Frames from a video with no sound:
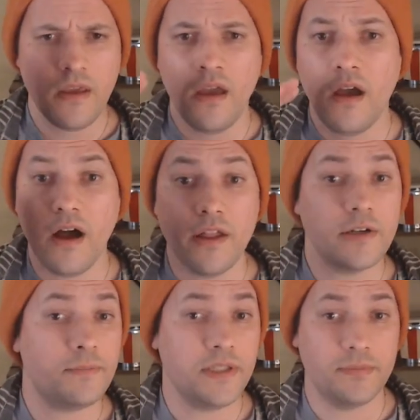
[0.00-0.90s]
other
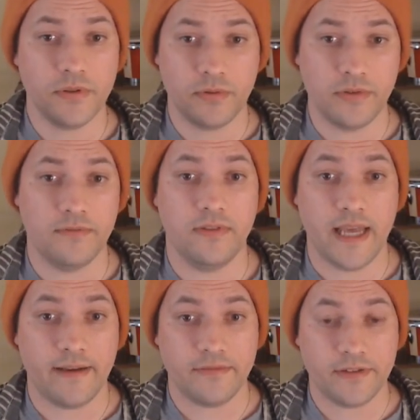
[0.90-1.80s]
people who have
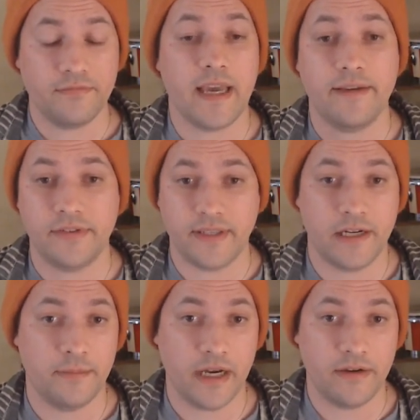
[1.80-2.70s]
left have said
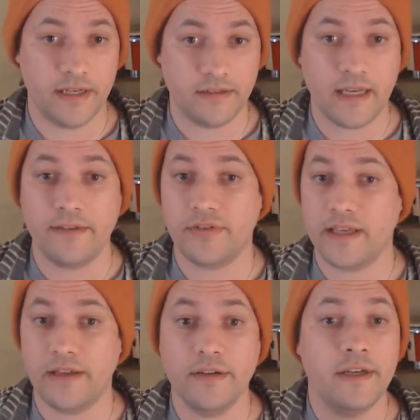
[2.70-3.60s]
about it, have
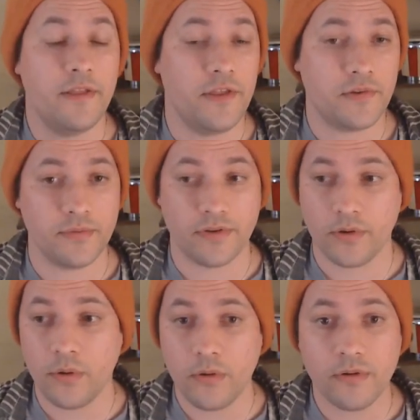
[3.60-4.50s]
said this was a
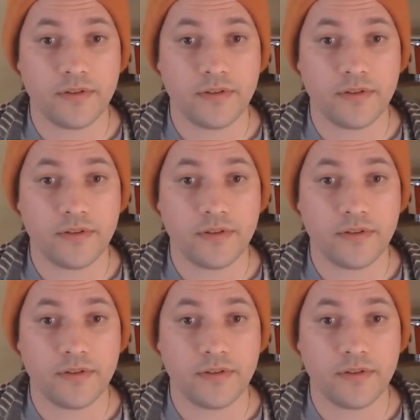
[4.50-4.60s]
cult.